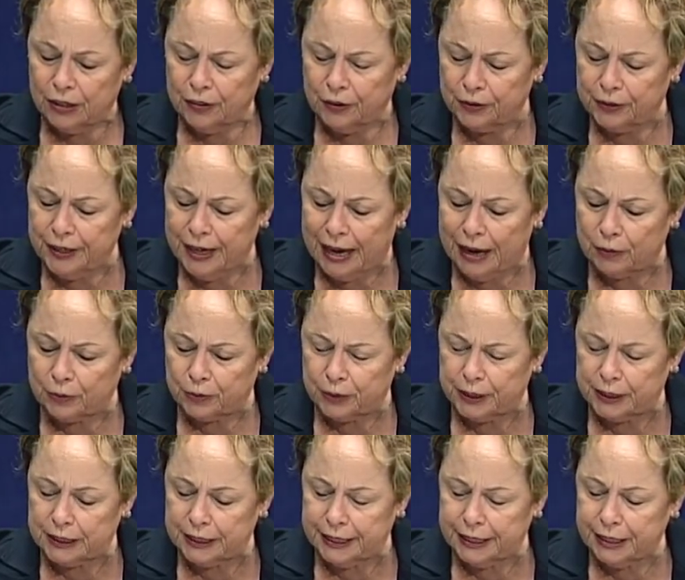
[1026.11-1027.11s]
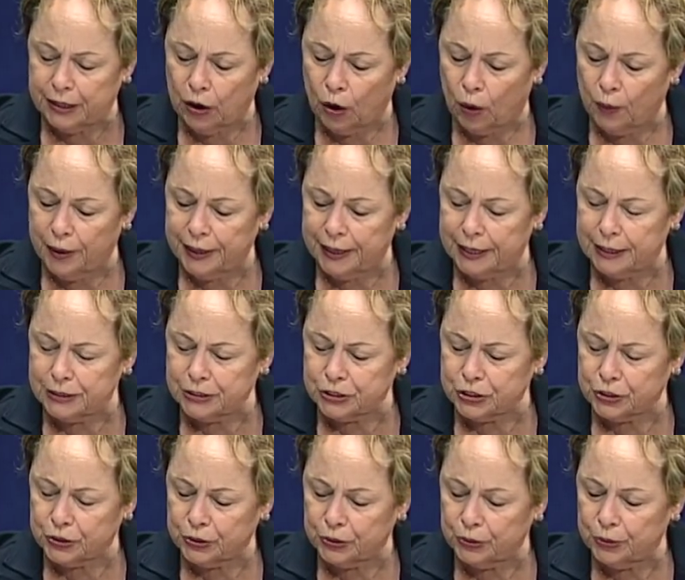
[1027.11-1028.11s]
They're not really going
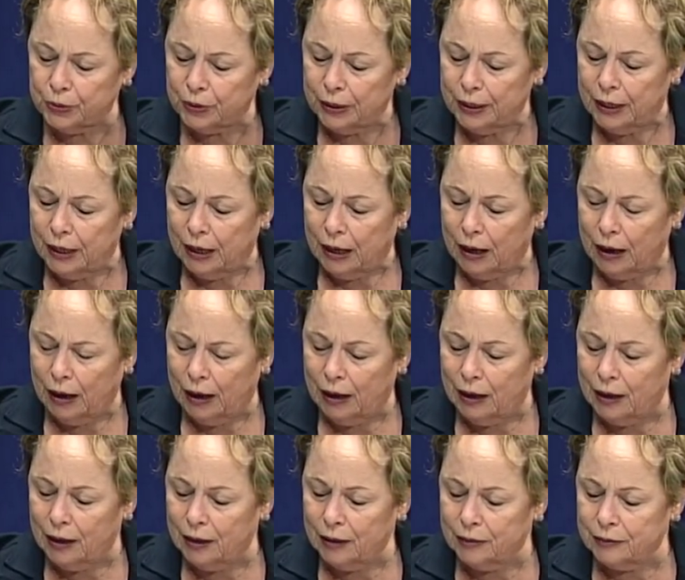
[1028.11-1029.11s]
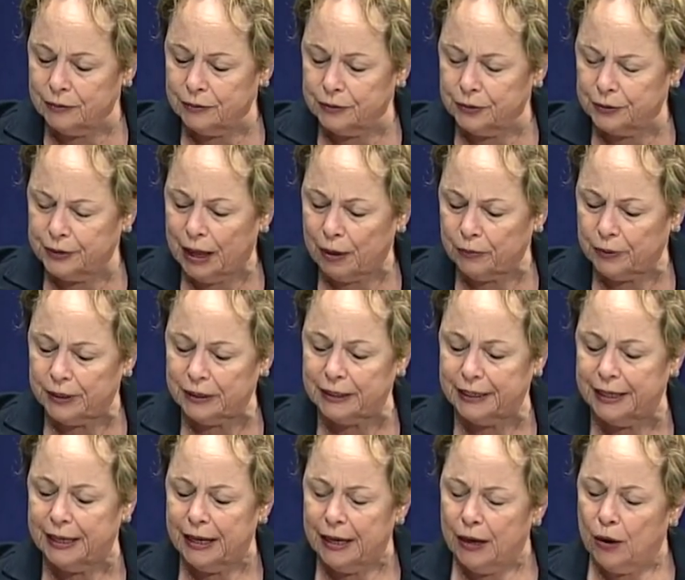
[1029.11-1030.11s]
into, uh, they're not
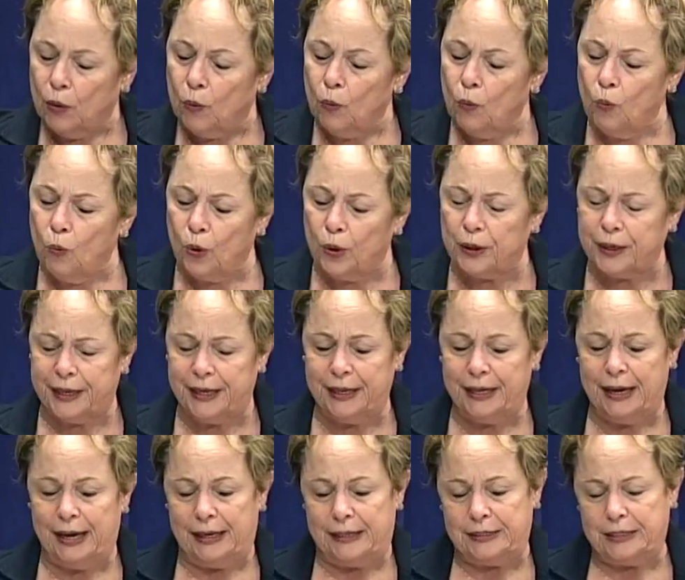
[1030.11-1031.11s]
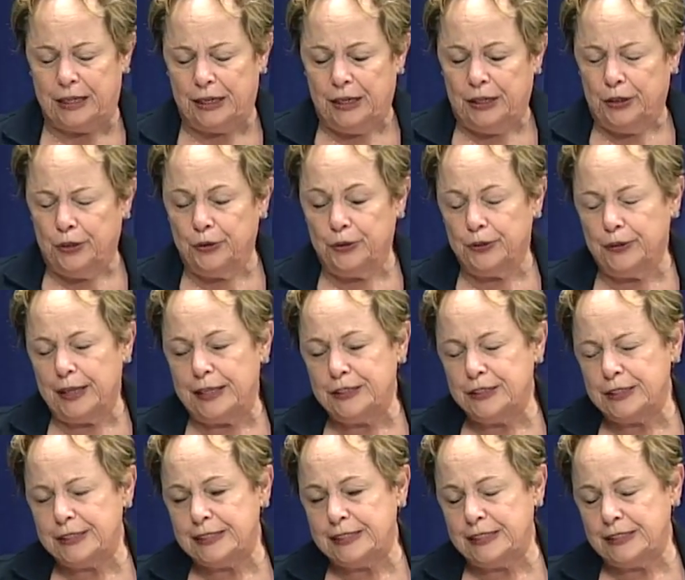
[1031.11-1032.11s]
really working it. You know, they
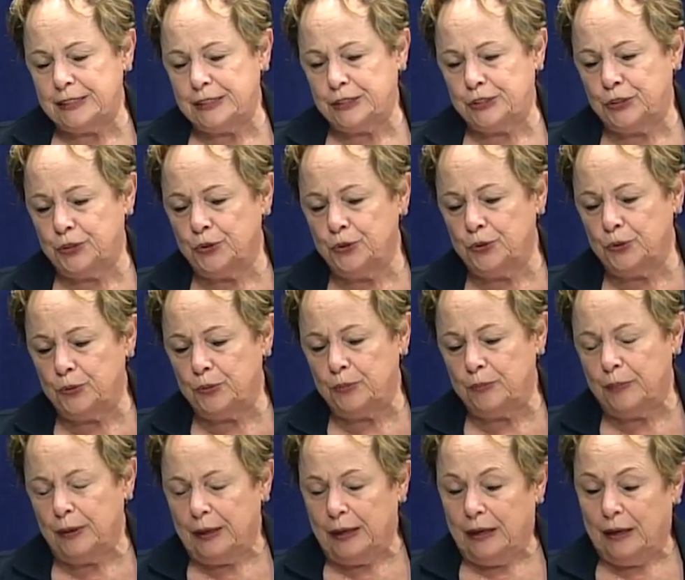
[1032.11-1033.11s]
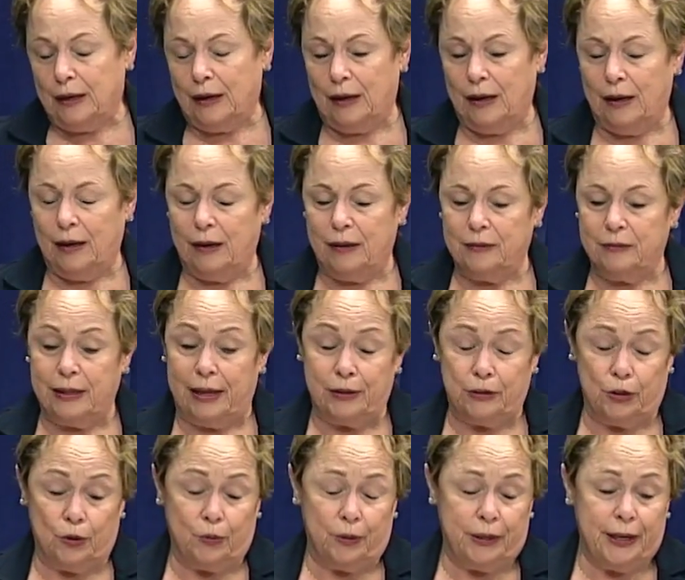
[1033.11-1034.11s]
just assume uh,
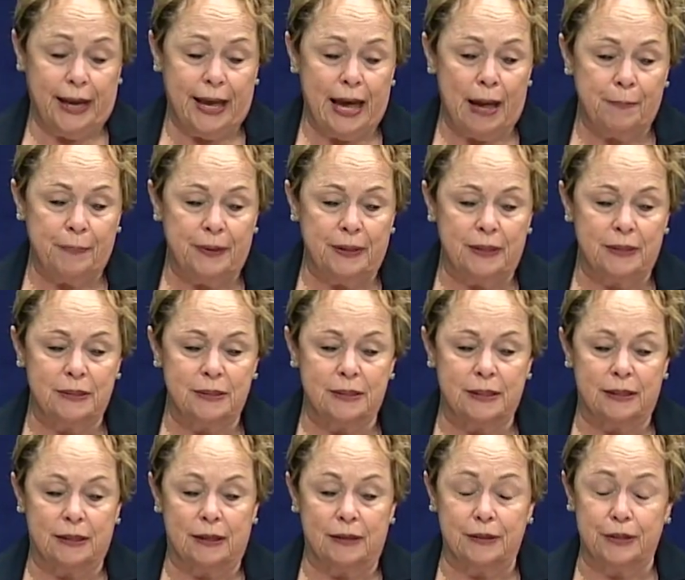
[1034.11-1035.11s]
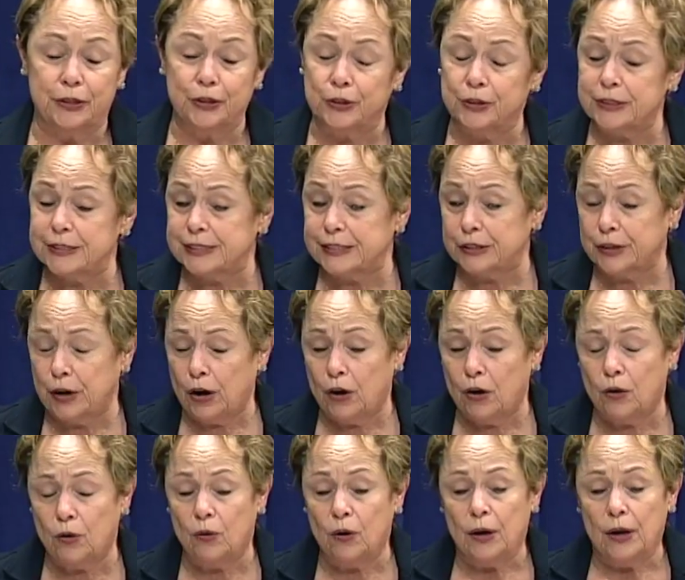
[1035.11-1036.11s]
like, look what happened uh, years
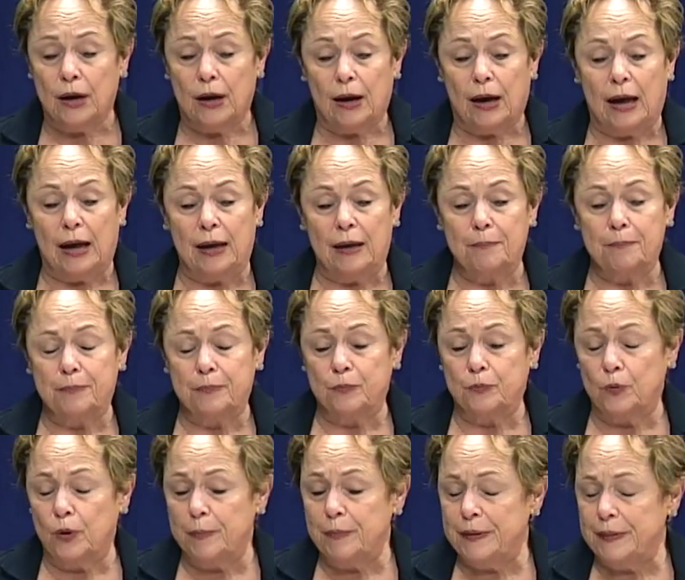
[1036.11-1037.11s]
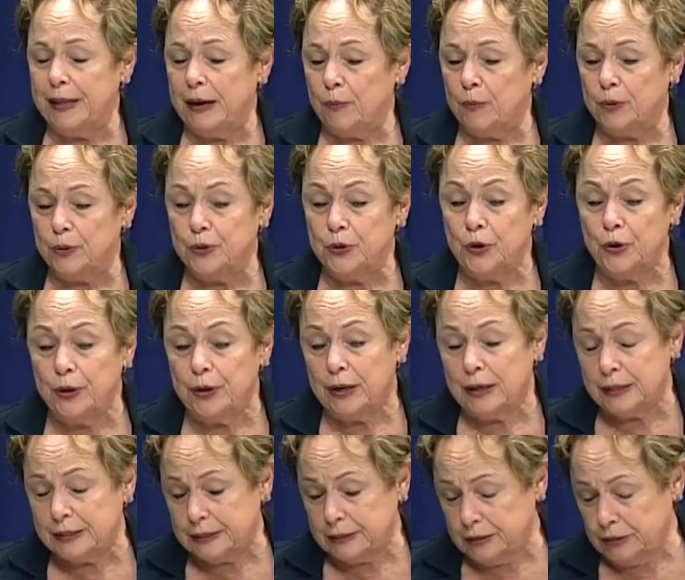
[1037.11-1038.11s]
ago. Um, women that were
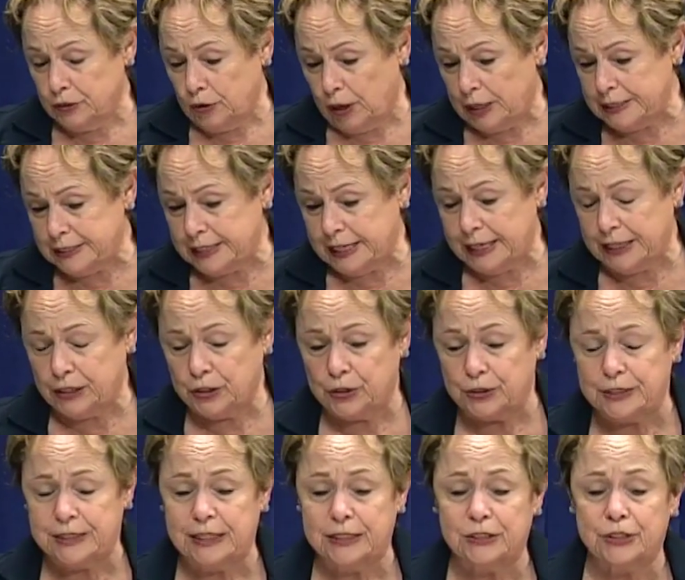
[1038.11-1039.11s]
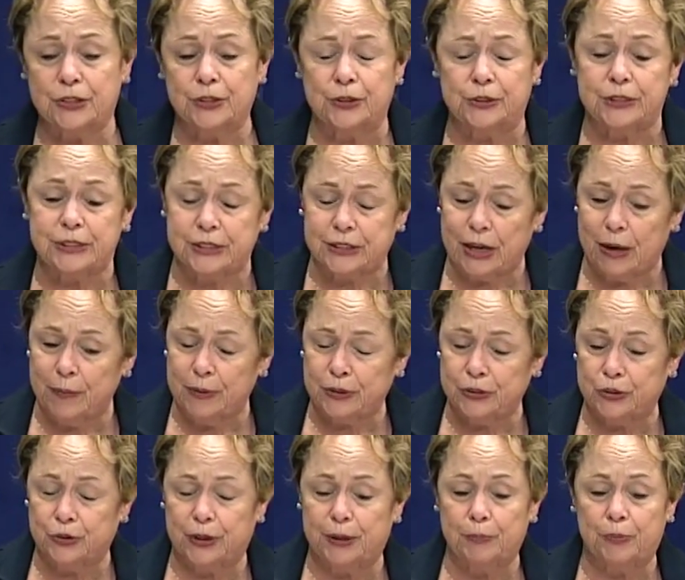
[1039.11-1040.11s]
uh, nauseated or sick to their
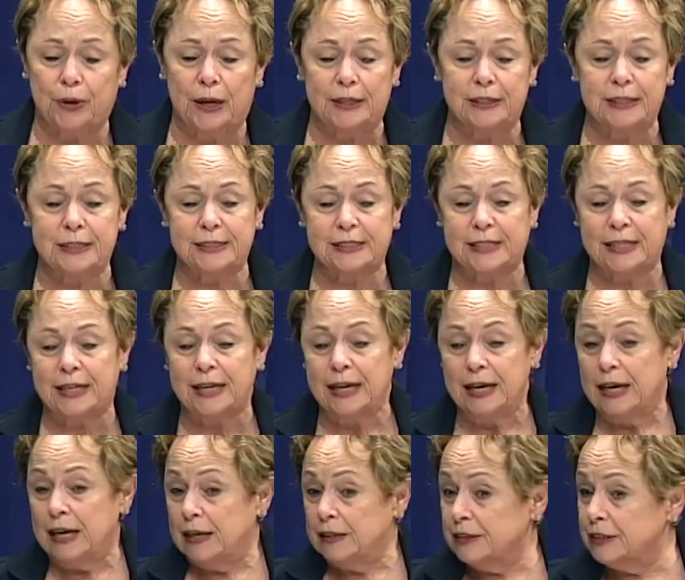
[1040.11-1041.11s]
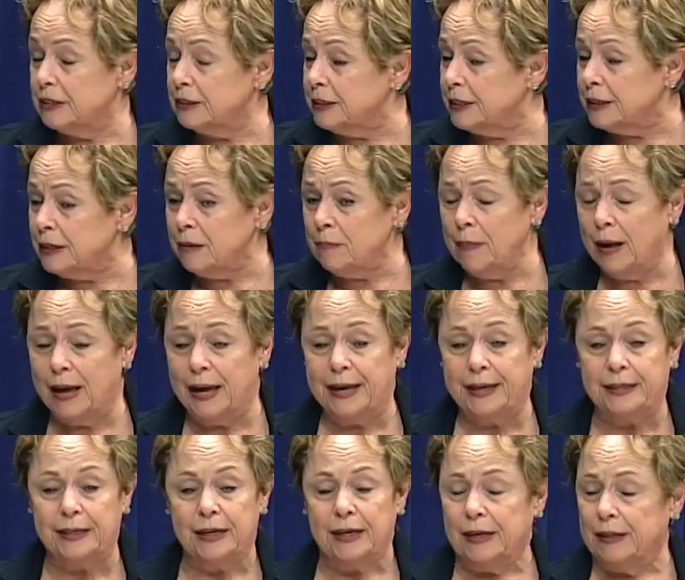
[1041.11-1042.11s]
stomach during pregnancy,
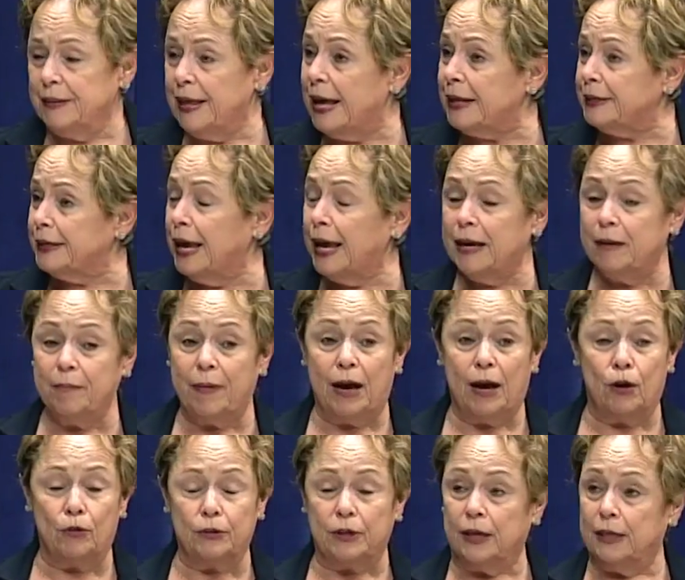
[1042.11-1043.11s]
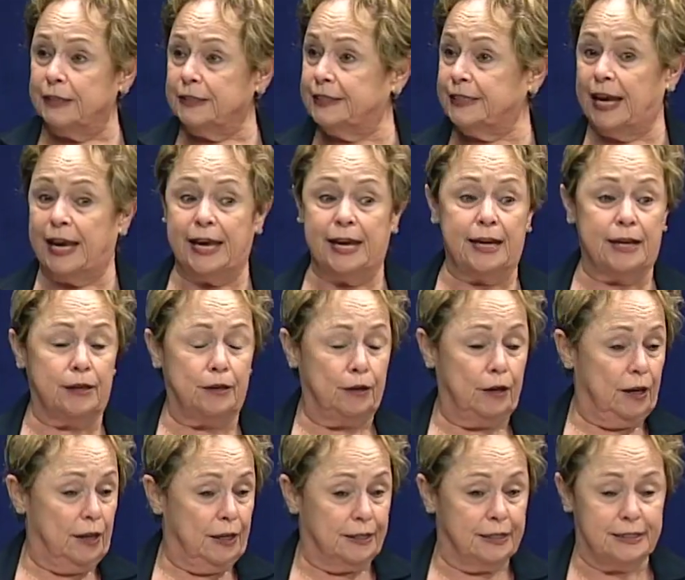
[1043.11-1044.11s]
thalidomide. That came out saying mm,
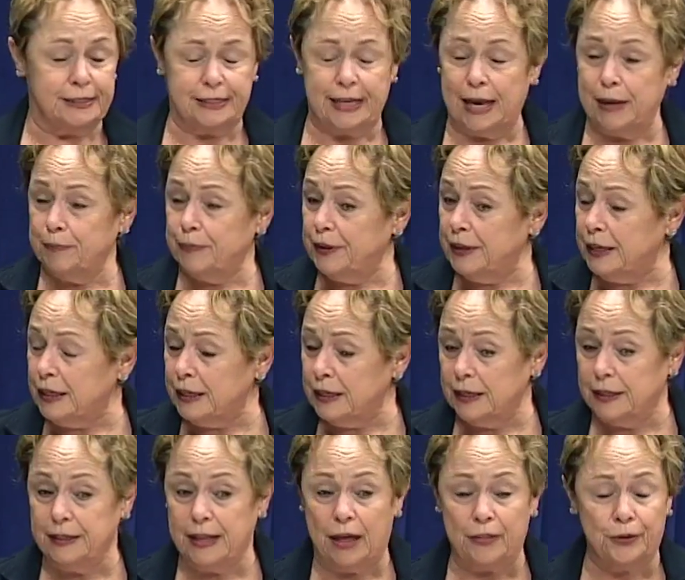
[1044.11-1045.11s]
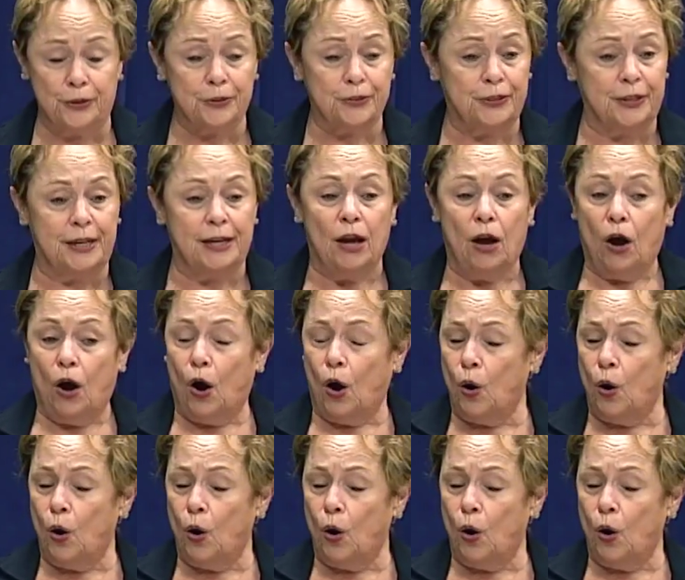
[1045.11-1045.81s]
There's the same thing. Another That's thing. Right.